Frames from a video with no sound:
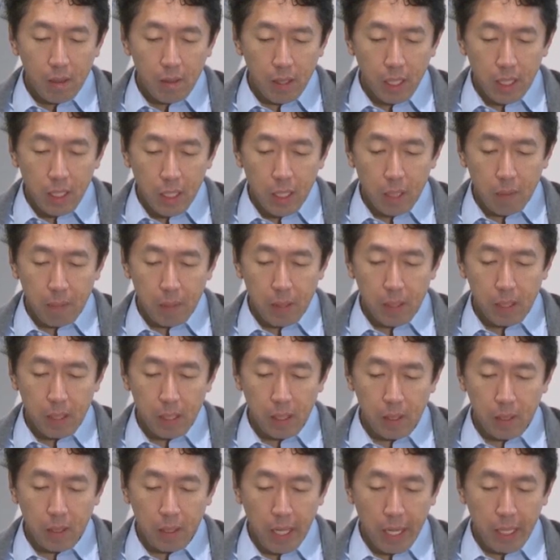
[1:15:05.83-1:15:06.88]
let's say you build a
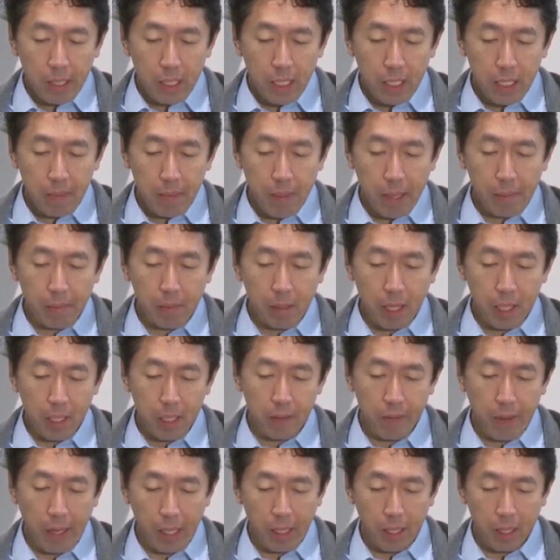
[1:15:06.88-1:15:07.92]
good anti-spam
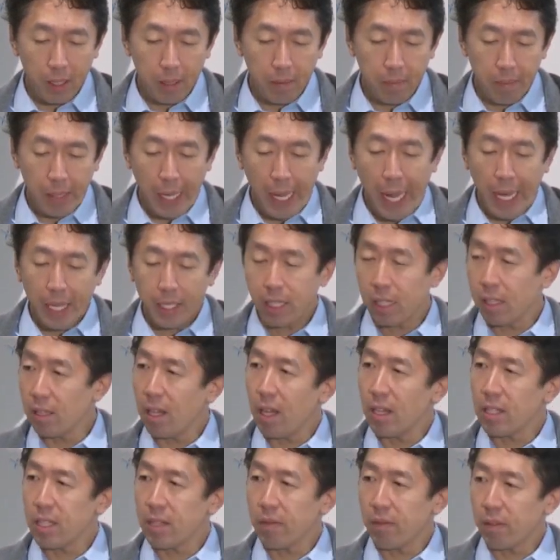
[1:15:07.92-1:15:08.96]
classifier by adding
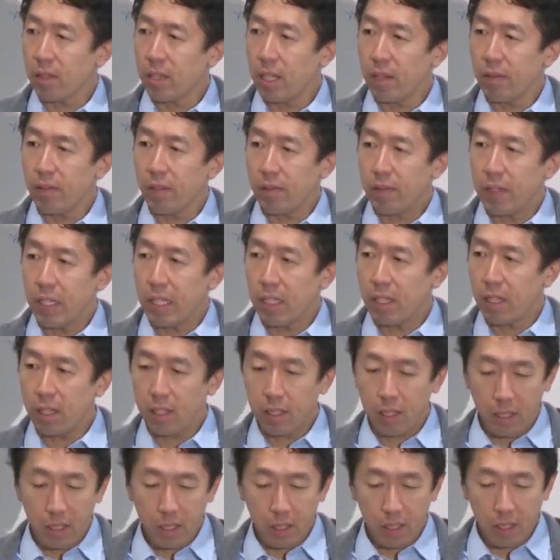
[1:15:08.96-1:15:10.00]
lots of clever
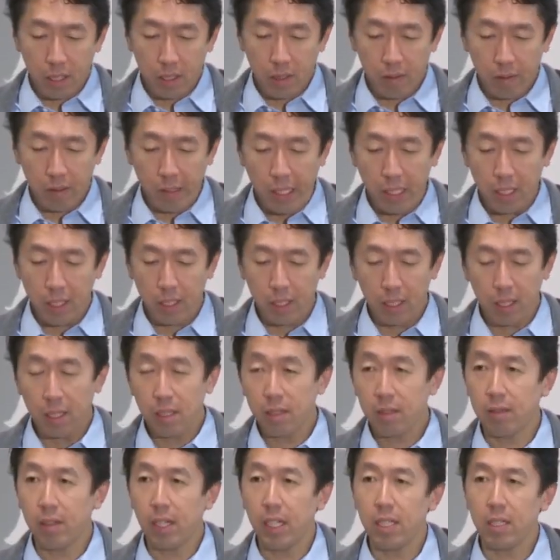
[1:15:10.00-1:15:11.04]
features to literacy regression,
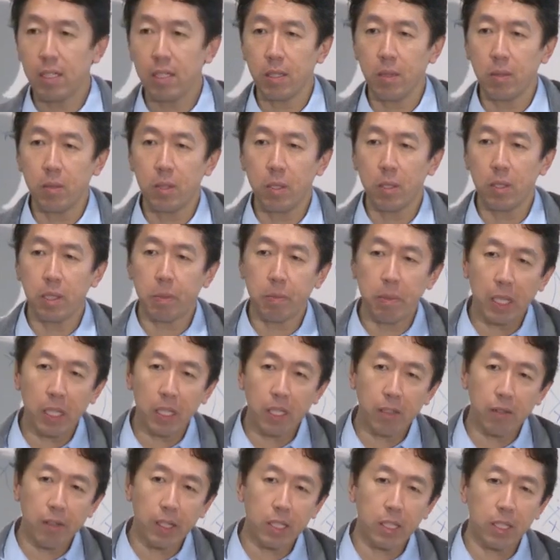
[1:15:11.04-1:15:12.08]
right? So
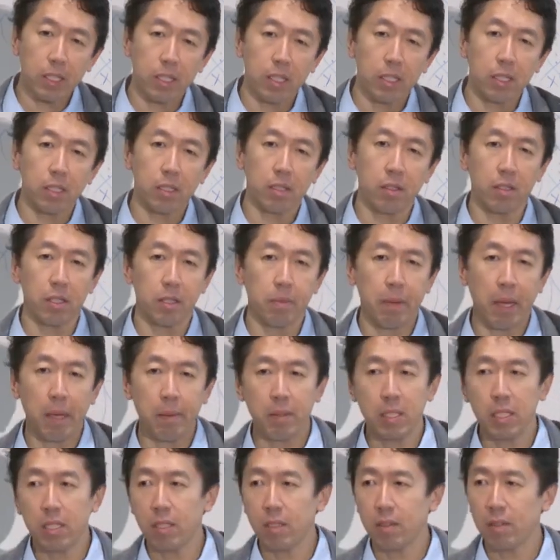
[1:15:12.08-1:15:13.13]
spelling correction, because
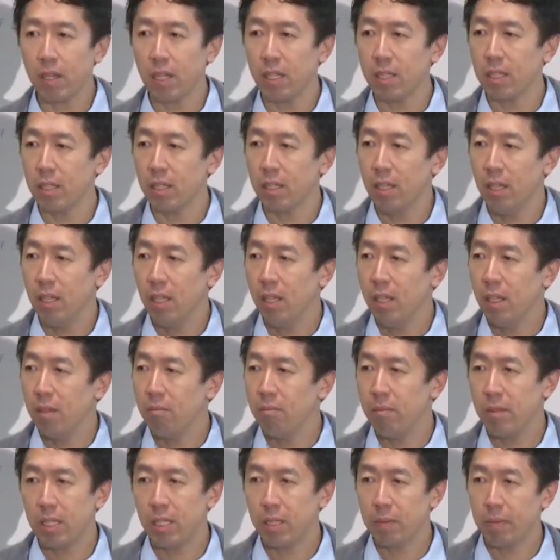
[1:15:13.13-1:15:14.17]
spammers try to
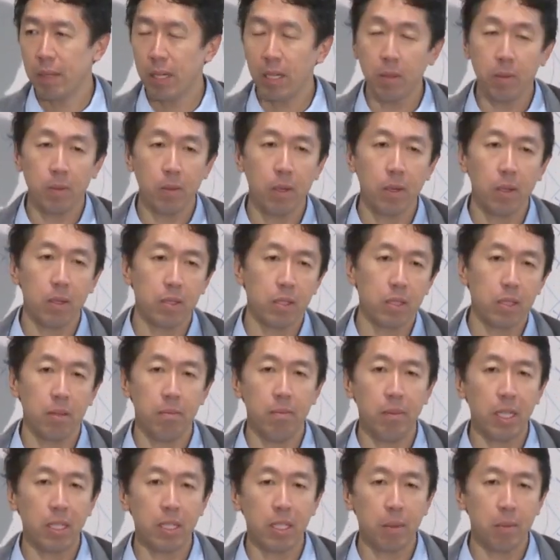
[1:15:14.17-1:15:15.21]
misspell words to
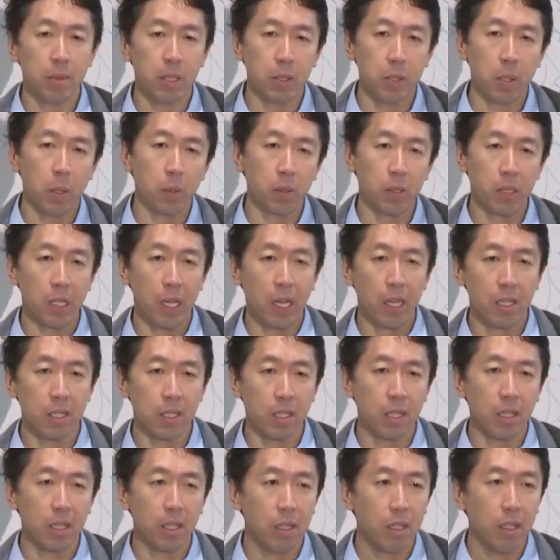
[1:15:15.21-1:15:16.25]
mess up the
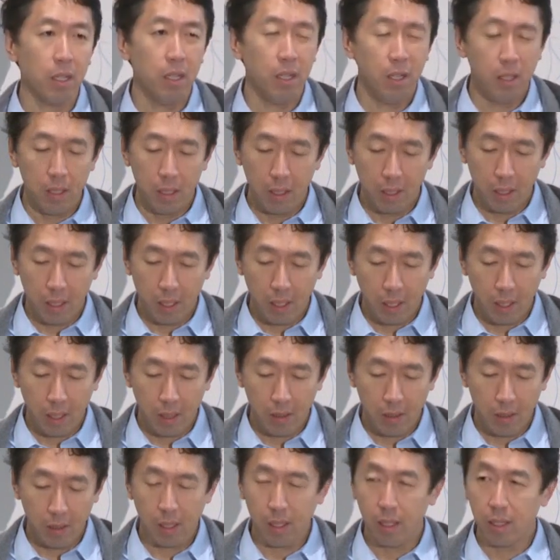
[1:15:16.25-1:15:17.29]
tokenizer,
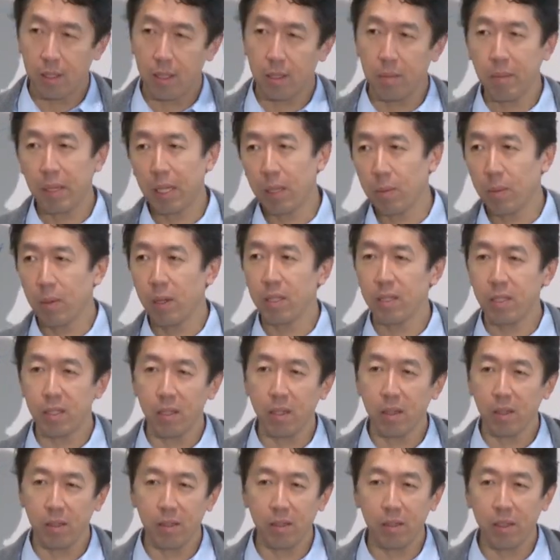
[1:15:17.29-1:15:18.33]
to make words
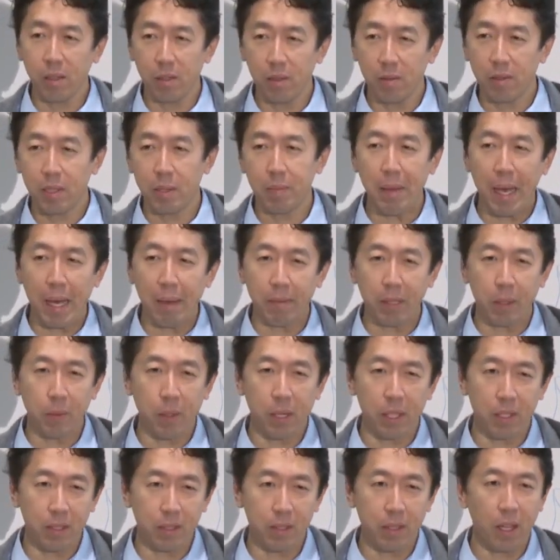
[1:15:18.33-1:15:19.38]
look, spammy
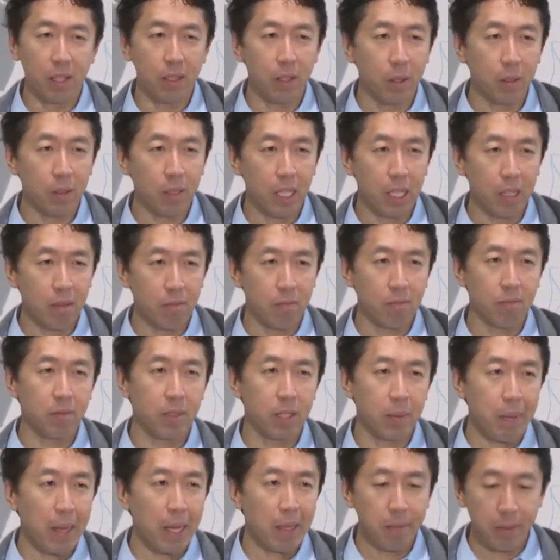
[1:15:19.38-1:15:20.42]
words not look like
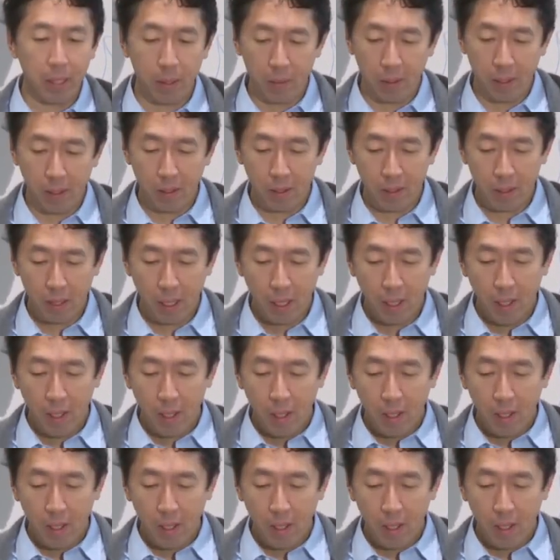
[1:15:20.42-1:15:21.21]
spammy words.